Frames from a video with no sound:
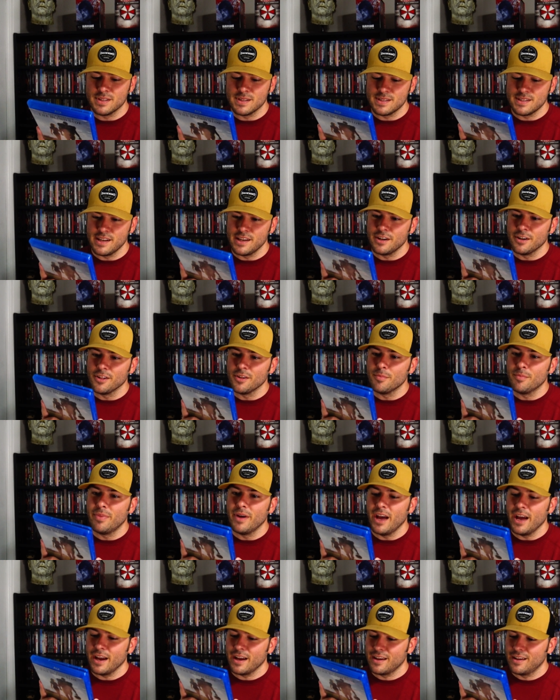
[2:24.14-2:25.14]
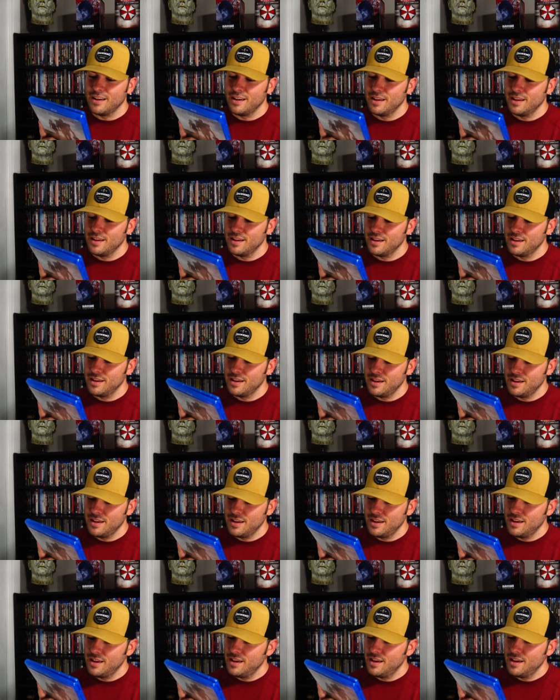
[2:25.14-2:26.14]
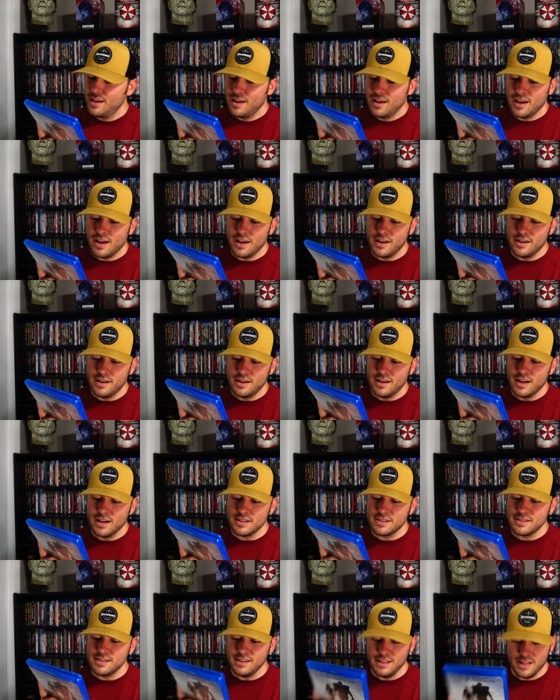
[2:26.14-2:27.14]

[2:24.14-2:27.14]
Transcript: it say it on the back? I did not see